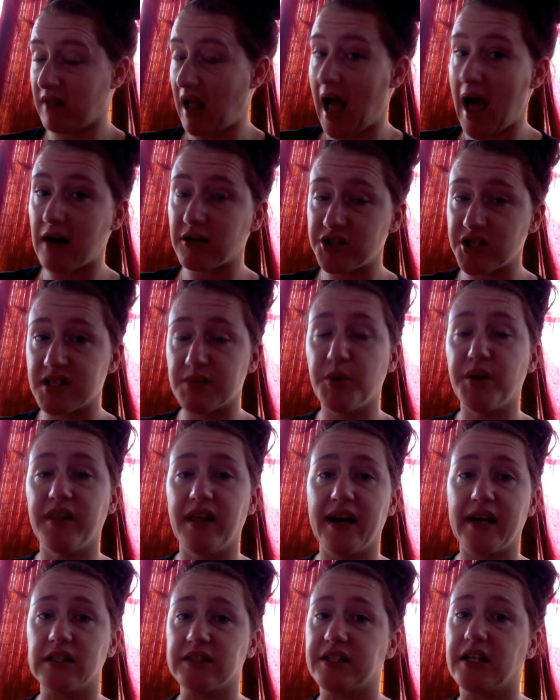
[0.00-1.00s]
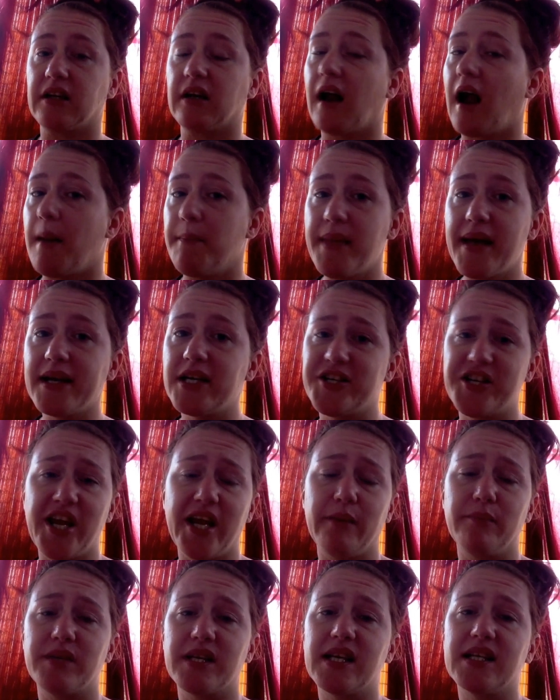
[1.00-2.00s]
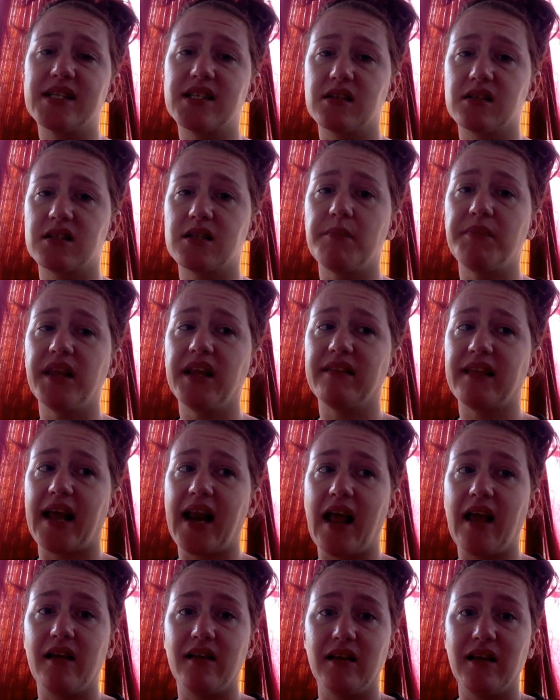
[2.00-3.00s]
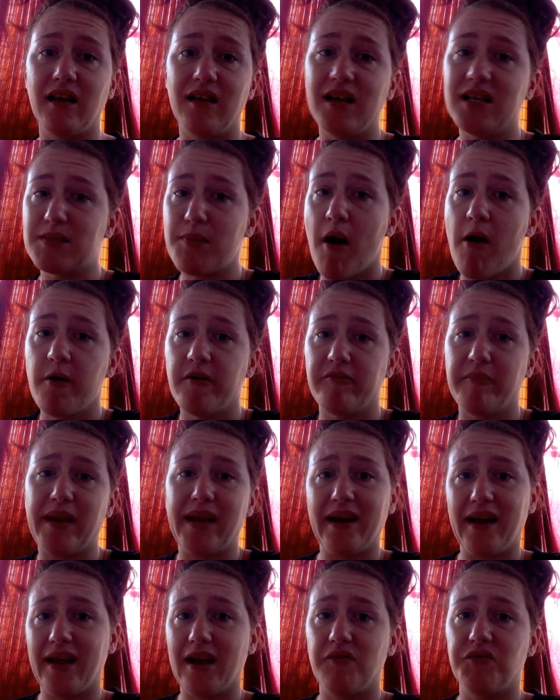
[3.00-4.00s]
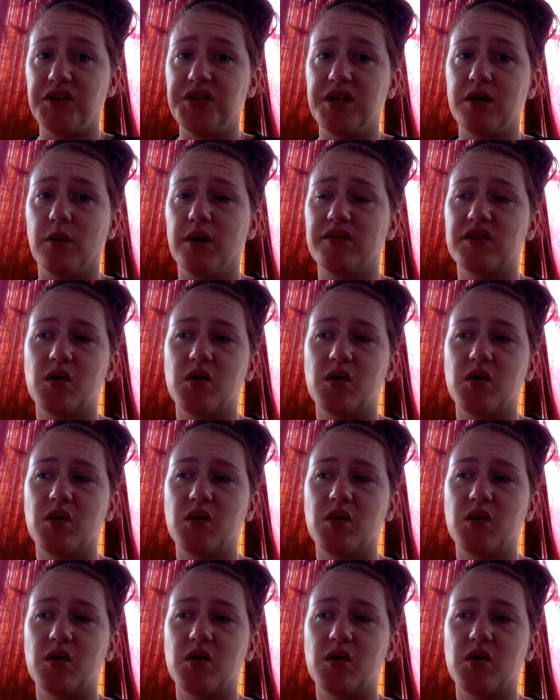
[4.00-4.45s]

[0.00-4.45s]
I'll just put that out there. I'm not ashamed. It's just something that is part of me and I have to deal with.